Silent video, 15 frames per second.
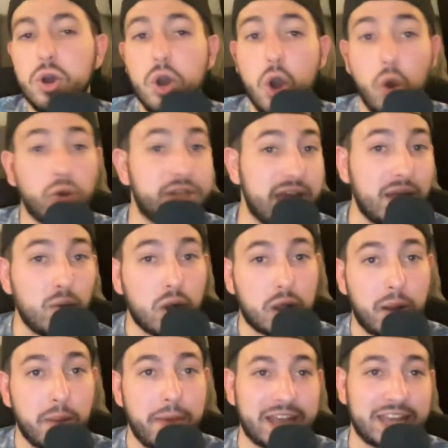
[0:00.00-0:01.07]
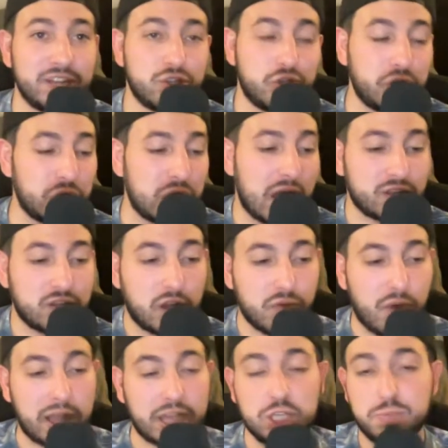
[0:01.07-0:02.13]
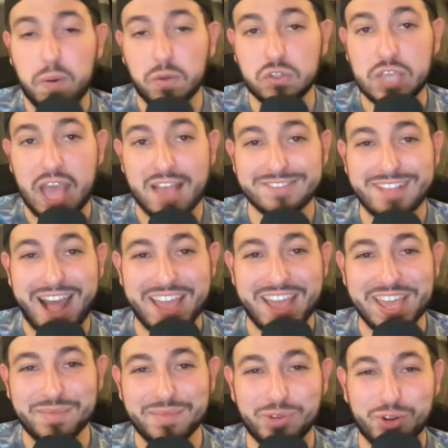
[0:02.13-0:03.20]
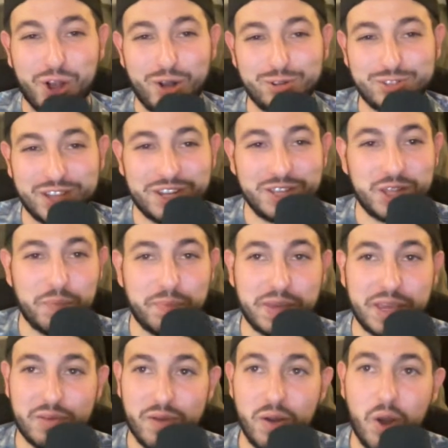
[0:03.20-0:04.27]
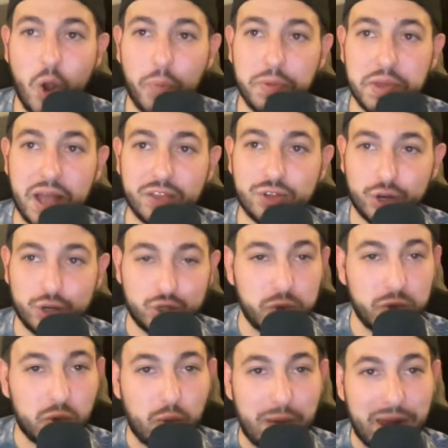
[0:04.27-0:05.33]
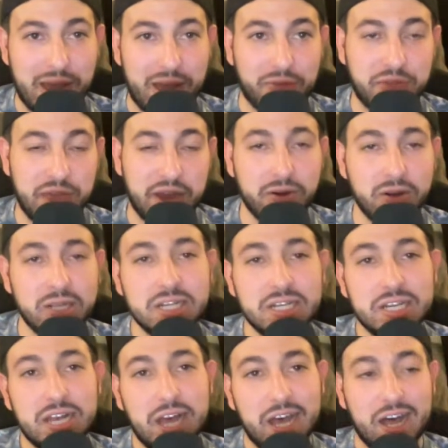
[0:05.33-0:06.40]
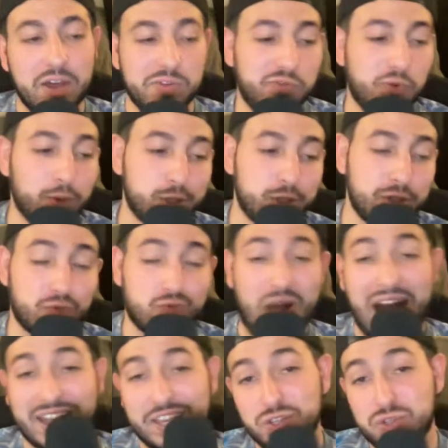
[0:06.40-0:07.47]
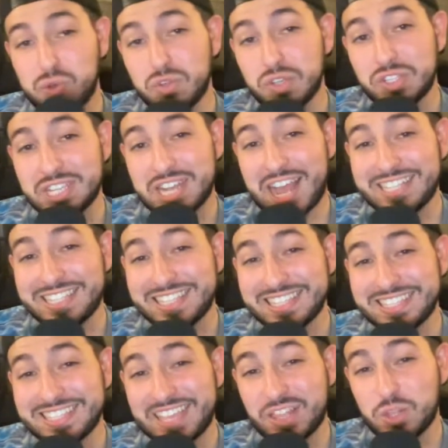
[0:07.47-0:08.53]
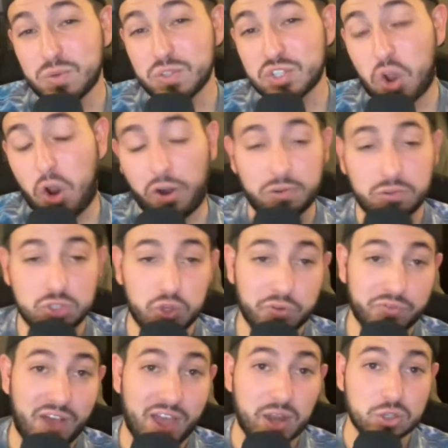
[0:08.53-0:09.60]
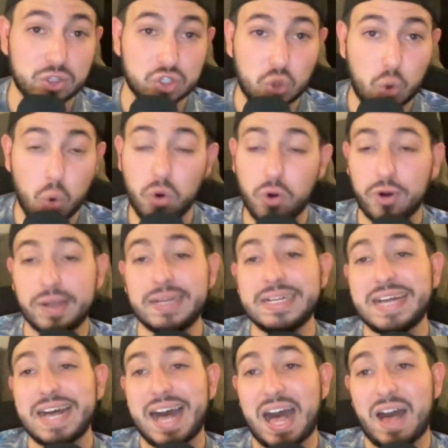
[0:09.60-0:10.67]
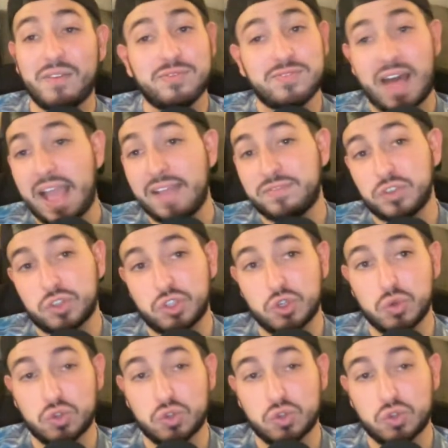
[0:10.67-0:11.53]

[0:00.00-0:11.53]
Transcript: Okay, well, come on back into your Locked On Rockies postcast. I am your host, Aniello Piro. Hope you guys are doing well out there. Unfortunately, the Rockies losing tonight to the St. Louis Cardinals. Your final score, 5-2.